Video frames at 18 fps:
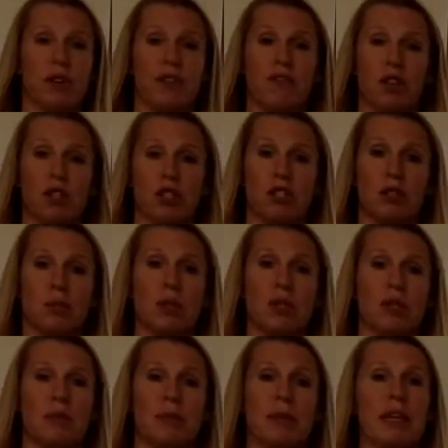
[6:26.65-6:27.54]

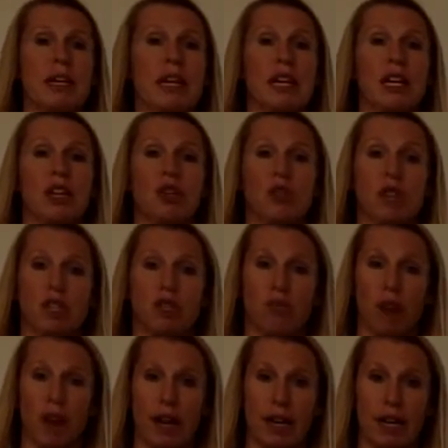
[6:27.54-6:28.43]
reversible, meaning you could
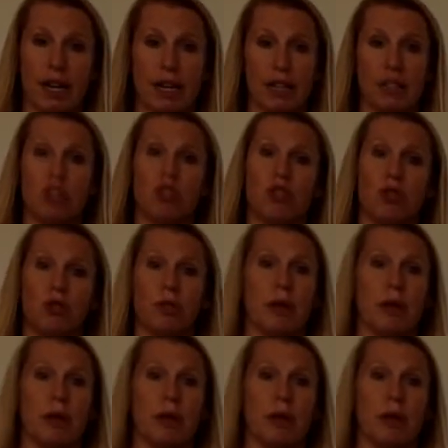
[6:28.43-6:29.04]
write it as a true